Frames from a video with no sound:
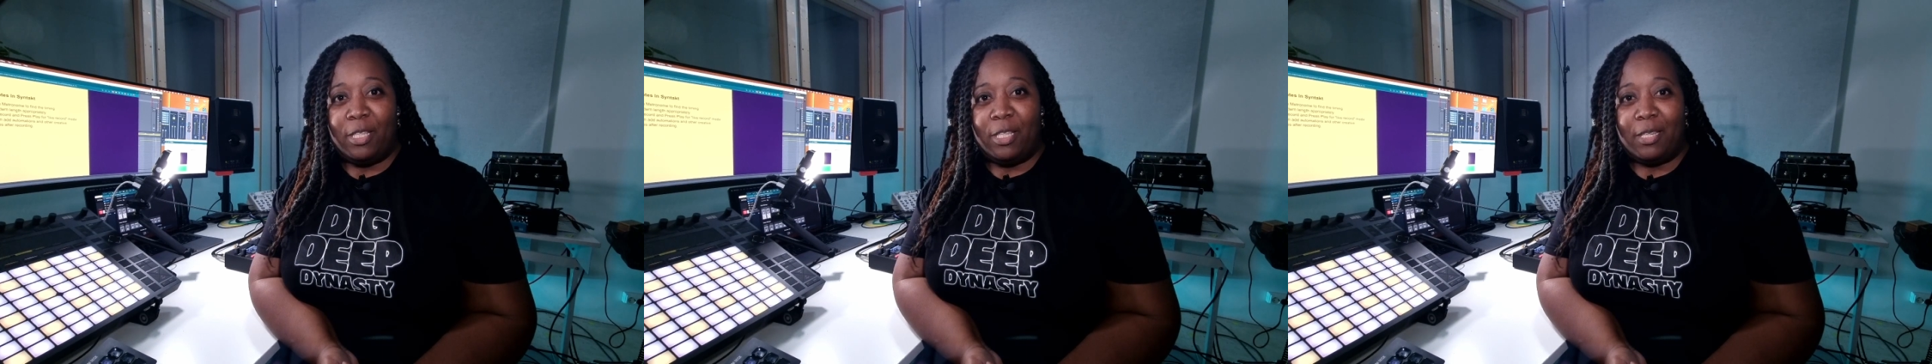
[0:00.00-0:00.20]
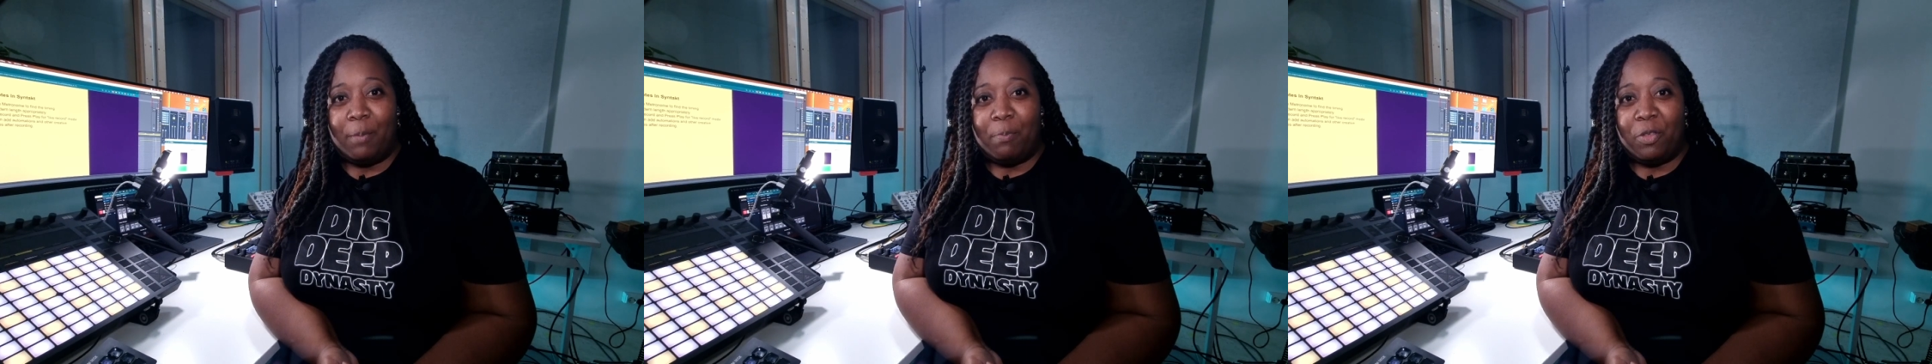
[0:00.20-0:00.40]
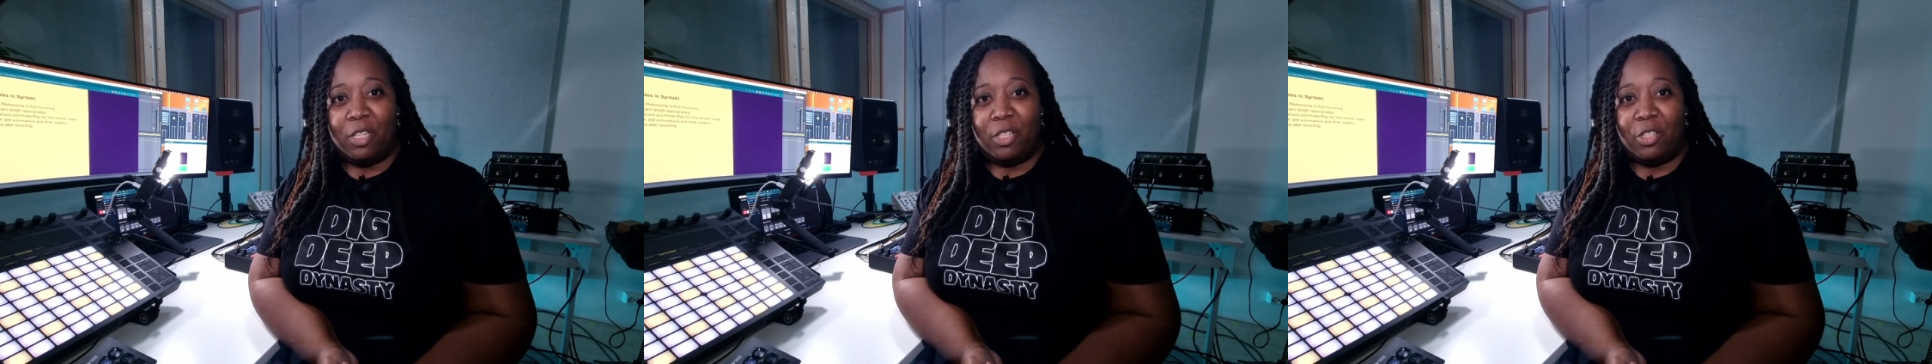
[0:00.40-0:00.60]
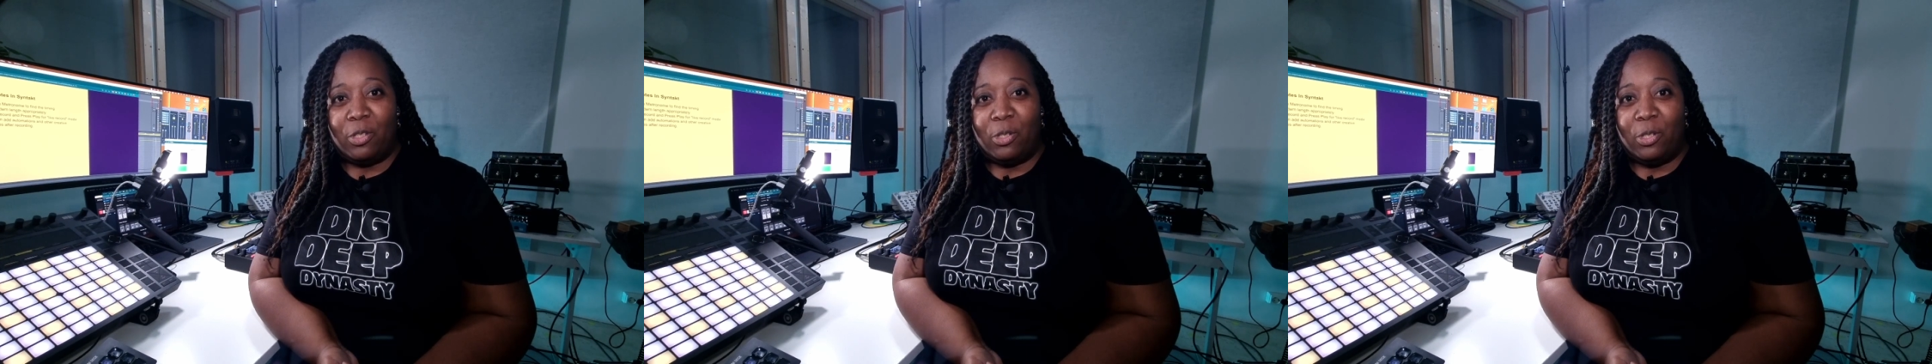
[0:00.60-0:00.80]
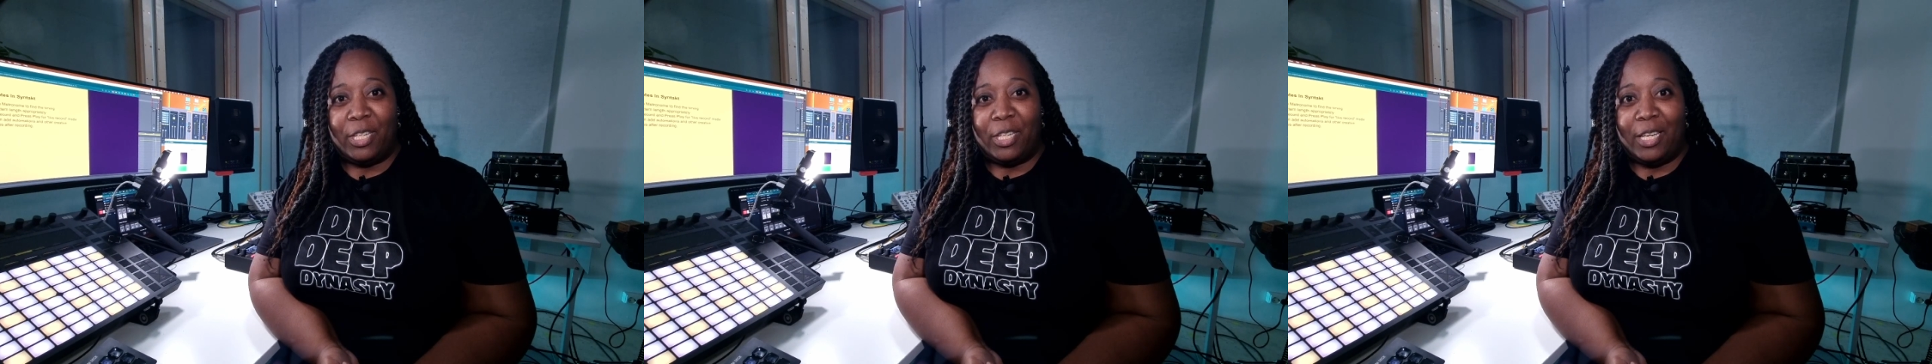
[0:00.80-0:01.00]
something to
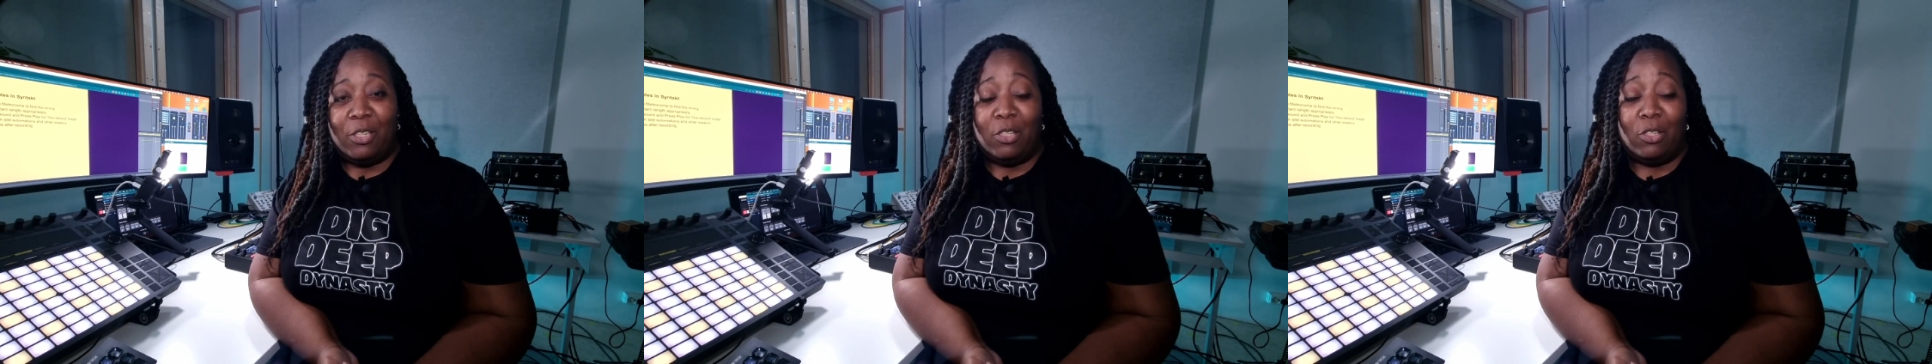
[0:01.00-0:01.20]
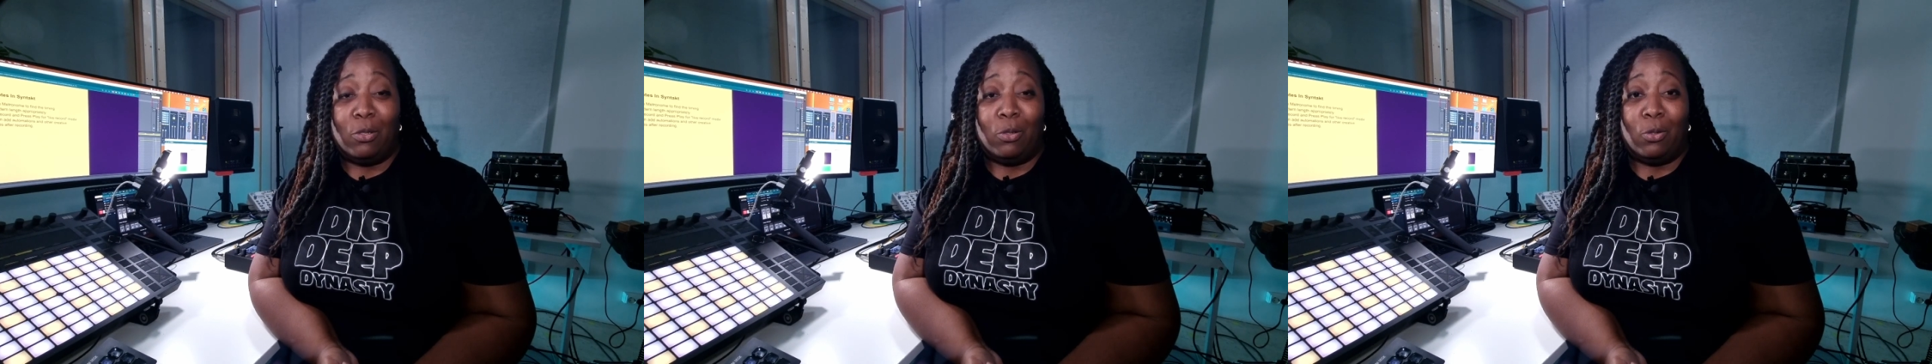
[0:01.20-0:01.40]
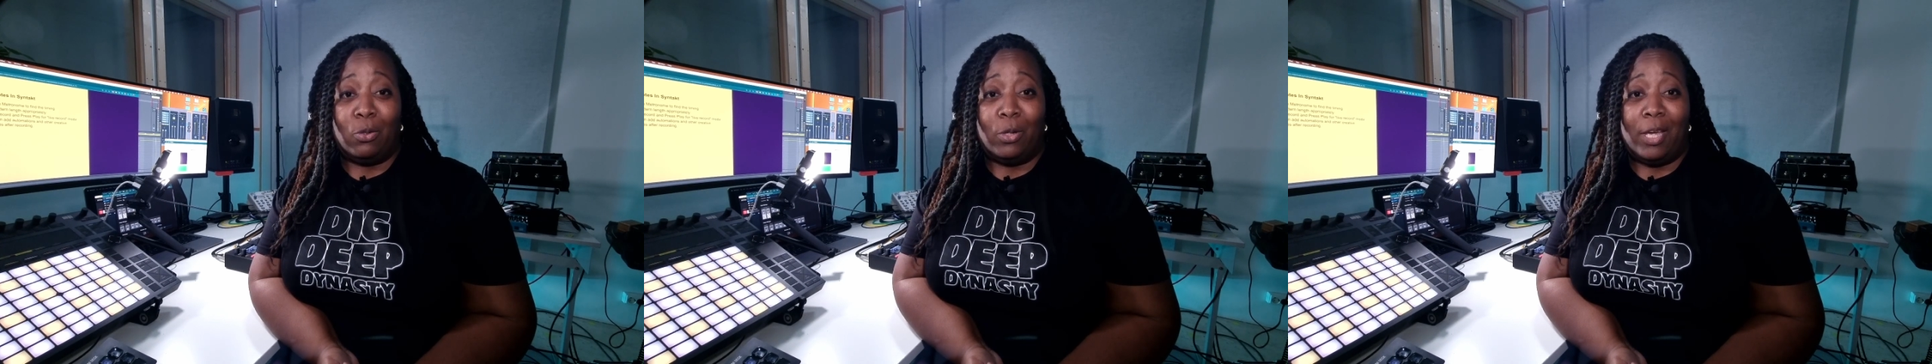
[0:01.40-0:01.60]
look into,